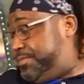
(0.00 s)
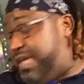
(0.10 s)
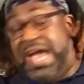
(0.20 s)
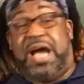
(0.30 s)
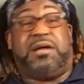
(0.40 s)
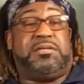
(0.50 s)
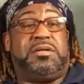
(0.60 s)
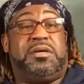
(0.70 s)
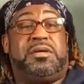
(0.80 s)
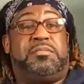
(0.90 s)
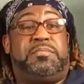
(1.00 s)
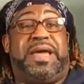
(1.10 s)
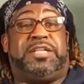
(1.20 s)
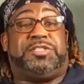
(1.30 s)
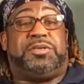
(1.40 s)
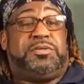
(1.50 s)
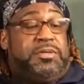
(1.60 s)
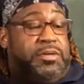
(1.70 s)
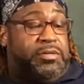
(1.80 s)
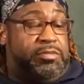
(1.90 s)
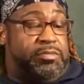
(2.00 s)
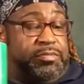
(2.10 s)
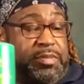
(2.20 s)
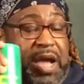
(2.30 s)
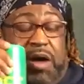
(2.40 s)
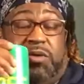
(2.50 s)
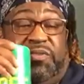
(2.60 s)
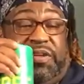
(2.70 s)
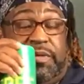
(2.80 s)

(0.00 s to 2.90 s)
Yeah, major. I don't know if